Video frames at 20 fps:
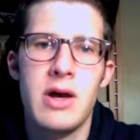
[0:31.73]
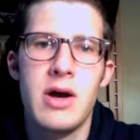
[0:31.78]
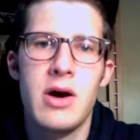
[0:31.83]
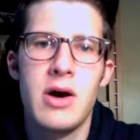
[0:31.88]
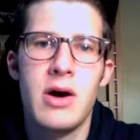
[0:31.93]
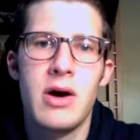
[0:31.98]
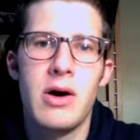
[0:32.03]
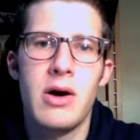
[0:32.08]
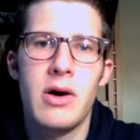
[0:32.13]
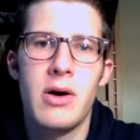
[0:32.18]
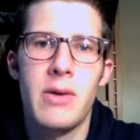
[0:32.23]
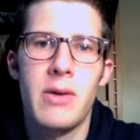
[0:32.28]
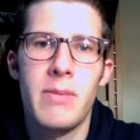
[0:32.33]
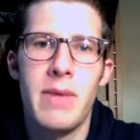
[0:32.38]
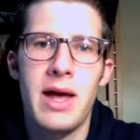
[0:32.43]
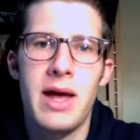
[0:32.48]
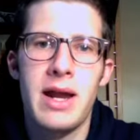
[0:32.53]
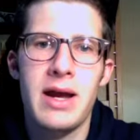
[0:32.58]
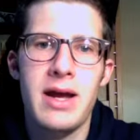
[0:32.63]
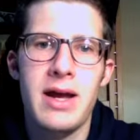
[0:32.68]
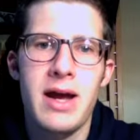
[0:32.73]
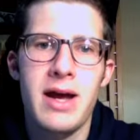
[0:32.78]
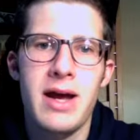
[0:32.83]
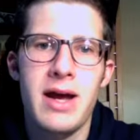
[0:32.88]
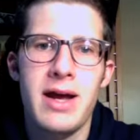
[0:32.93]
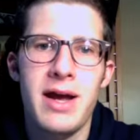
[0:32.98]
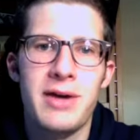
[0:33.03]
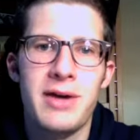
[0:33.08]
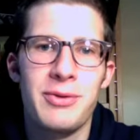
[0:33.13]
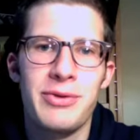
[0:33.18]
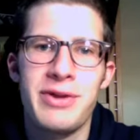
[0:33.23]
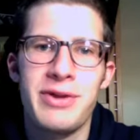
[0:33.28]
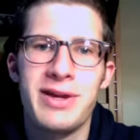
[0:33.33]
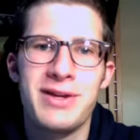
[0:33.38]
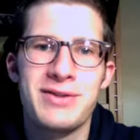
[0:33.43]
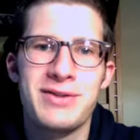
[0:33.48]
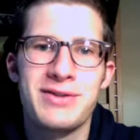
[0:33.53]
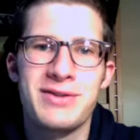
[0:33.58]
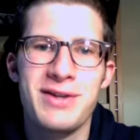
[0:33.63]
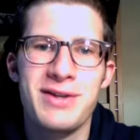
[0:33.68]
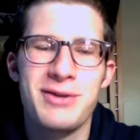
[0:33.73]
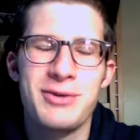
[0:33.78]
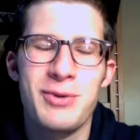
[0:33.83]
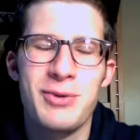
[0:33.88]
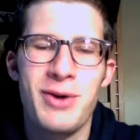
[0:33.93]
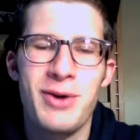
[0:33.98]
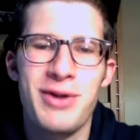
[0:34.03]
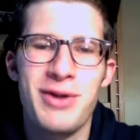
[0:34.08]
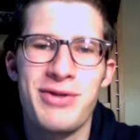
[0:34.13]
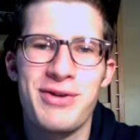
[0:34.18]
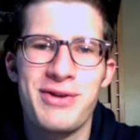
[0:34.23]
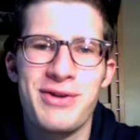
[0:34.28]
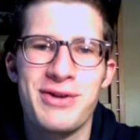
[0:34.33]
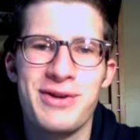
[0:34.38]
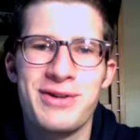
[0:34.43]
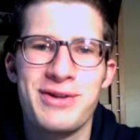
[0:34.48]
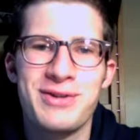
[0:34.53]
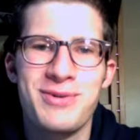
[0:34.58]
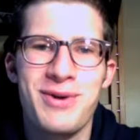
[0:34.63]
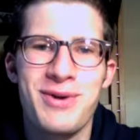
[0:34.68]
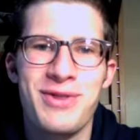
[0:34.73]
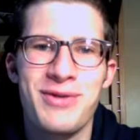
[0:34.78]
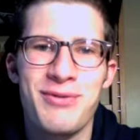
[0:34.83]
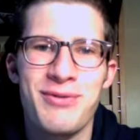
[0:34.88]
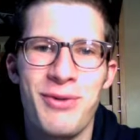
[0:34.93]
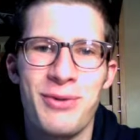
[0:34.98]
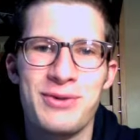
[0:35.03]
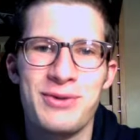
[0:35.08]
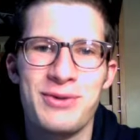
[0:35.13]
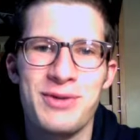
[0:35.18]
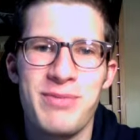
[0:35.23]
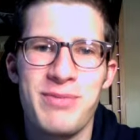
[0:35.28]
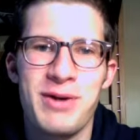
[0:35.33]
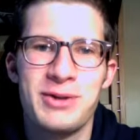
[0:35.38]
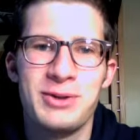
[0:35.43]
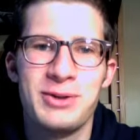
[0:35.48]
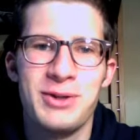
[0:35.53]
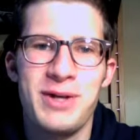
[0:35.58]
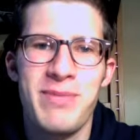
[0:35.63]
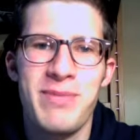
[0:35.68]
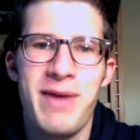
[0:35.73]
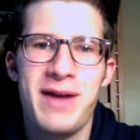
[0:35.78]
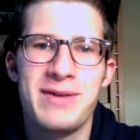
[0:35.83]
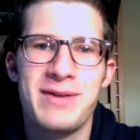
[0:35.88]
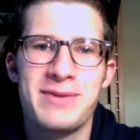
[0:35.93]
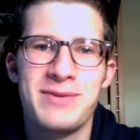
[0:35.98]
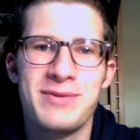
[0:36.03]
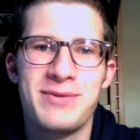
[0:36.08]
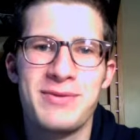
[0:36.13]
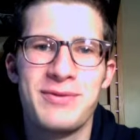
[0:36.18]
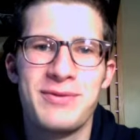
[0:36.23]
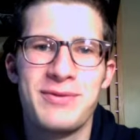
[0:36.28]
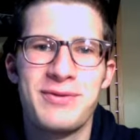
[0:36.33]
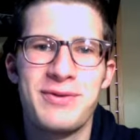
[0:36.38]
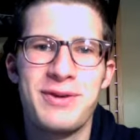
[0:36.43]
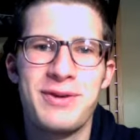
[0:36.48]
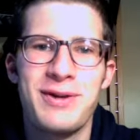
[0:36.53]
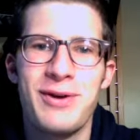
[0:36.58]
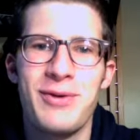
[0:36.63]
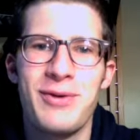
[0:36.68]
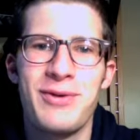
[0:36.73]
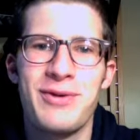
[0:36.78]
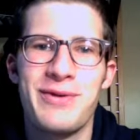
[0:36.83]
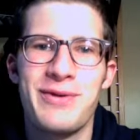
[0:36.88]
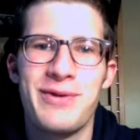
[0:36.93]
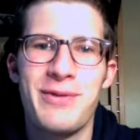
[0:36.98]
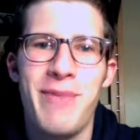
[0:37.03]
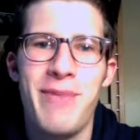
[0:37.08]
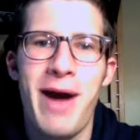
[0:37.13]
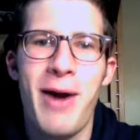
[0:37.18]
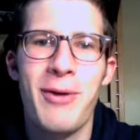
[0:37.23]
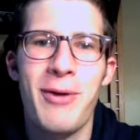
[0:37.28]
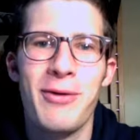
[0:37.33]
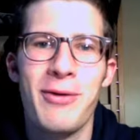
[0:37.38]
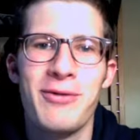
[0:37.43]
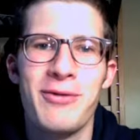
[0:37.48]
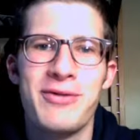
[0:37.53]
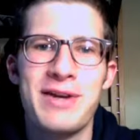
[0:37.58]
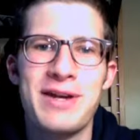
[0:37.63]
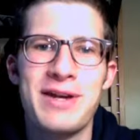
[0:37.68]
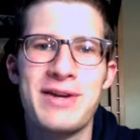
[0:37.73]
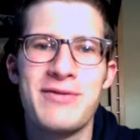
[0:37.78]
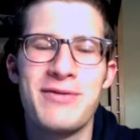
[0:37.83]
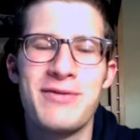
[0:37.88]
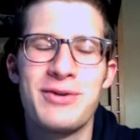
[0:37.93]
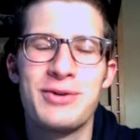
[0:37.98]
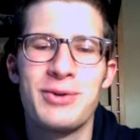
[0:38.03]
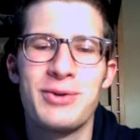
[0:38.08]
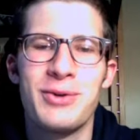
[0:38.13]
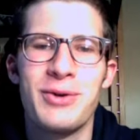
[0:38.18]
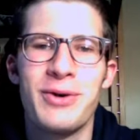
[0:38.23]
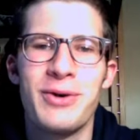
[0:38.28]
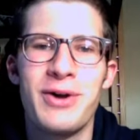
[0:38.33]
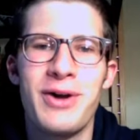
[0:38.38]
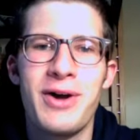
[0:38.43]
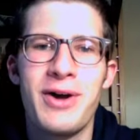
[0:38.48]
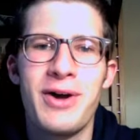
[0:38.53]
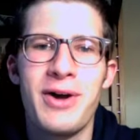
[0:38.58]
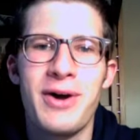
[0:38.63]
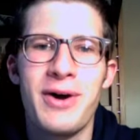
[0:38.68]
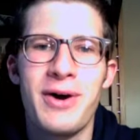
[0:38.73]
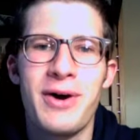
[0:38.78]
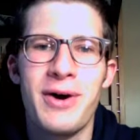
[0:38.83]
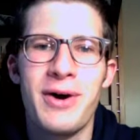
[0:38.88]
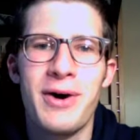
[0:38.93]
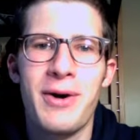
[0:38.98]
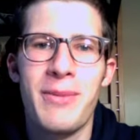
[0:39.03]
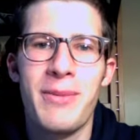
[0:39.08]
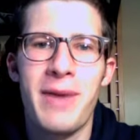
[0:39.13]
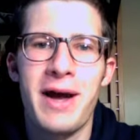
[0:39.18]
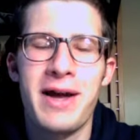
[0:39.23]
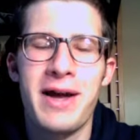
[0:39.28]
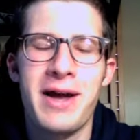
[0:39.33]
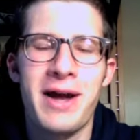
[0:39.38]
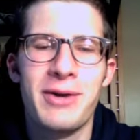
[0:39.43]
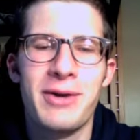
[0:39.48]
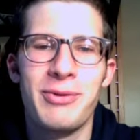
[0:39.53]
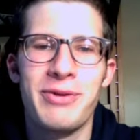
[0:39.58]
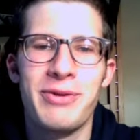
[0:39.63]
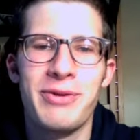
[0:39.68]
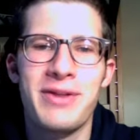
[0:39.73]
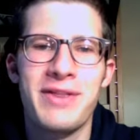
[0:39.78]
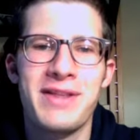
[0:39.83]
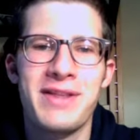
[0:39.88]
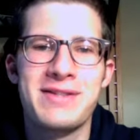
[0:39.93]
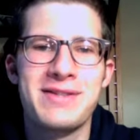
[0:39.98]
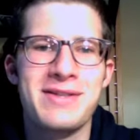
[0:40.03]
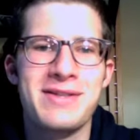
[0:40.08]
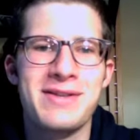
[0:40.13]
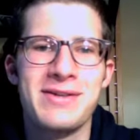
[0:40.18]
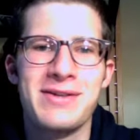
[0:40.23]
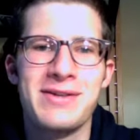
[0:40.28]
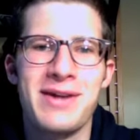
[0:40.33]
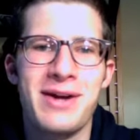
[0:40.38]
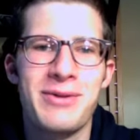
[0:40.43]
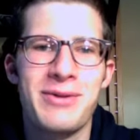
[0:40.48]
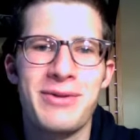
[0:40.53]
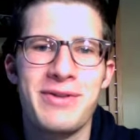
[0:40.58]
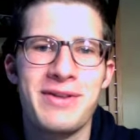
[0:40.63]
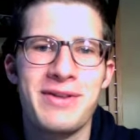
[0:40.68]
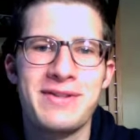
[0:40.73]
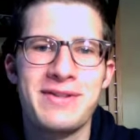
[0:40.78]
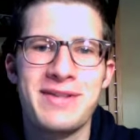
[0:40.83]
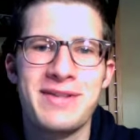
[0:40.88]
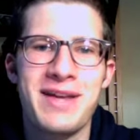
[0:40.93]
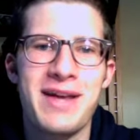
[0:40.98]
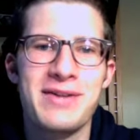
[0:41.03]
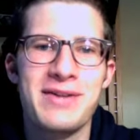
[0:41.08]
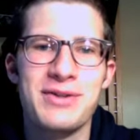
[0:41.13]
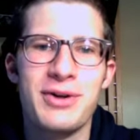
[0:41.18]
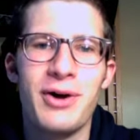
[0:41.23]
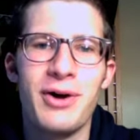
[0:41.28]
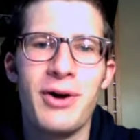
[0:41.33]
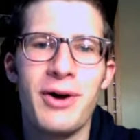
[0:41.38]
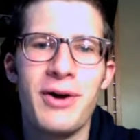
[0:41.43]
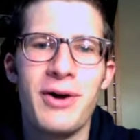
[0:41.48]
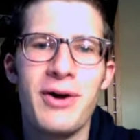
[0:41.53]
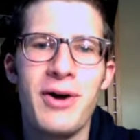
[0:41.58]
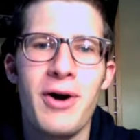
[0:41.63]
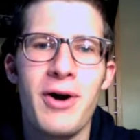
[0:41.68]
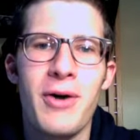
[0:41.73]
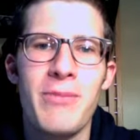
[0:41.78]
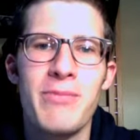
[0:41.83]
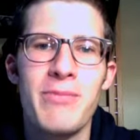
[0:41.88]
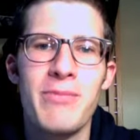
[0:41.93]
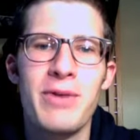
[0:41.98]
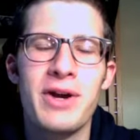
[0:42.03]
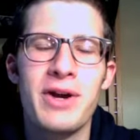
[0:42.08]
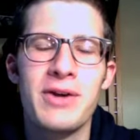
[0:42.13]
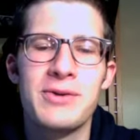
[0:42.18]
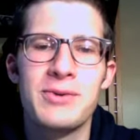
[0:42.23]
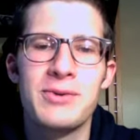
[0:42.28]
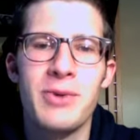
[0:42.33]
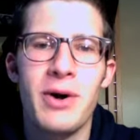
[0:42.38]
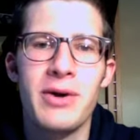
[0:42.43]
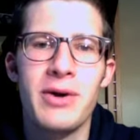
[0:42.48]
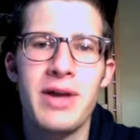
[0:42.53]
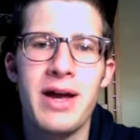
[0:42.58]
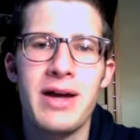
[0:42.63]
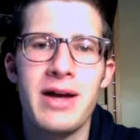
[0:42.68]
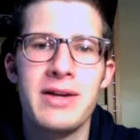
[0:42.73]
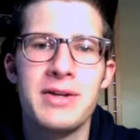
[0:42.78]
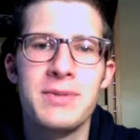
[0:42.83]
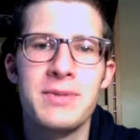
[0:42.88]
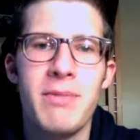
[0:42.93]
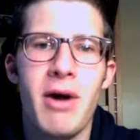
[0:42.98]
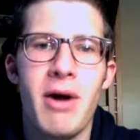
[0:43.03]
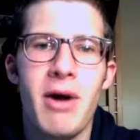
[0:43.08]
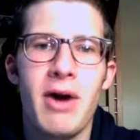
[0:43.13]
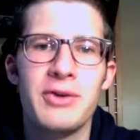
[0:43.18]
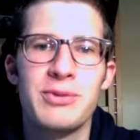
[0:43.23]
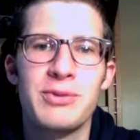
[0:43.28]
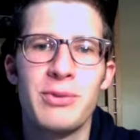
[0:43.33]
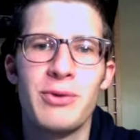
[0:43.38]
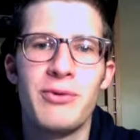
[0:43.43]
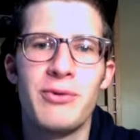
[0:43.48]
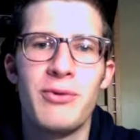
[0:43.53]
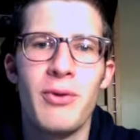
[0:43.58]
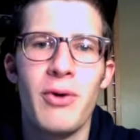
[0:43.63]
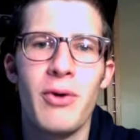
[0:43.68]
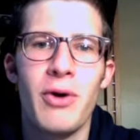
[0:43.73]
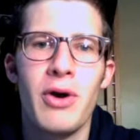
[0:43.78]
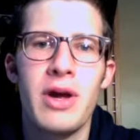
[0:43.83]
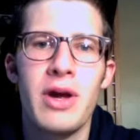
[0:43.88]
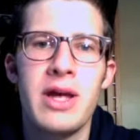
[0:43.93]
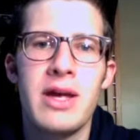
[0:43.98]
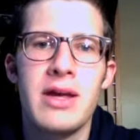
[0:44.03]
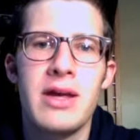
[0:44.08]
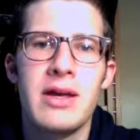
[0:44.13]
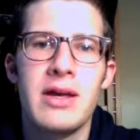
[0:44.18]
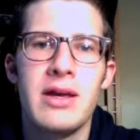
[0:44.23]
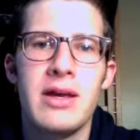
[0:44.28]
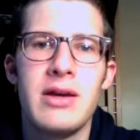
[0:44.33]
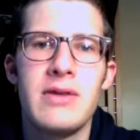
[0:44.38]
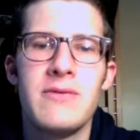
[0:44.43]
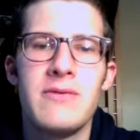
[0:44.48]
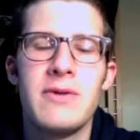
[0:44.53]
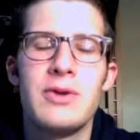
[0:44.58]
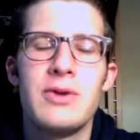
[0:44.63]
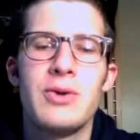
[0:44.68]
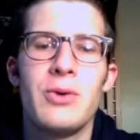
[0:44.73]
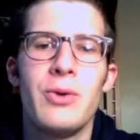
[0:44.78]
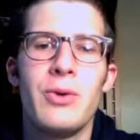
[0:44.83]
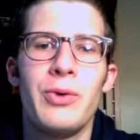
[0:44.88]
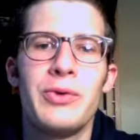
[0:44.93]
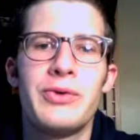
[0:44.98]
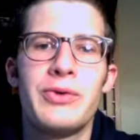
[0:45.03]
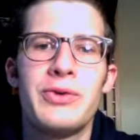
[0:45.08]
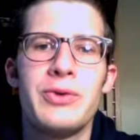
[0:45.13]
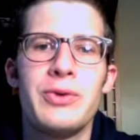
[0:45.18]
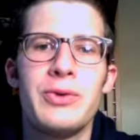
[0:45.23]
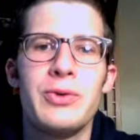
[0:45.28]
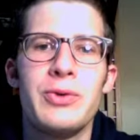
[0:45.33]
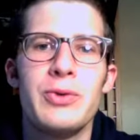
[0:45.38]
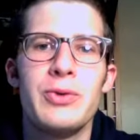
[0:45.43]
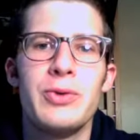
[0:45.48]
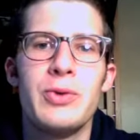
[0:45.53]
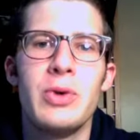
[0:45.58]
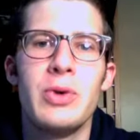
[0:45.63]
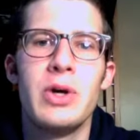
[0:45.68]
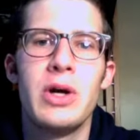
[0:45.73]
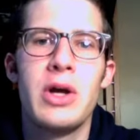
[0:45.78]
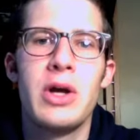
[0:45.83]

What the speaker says: And I don't think it's quite the rosy picture he paints of the power of the individual. I don't think that's the case at all. Because while yeah, it is possible for individuals to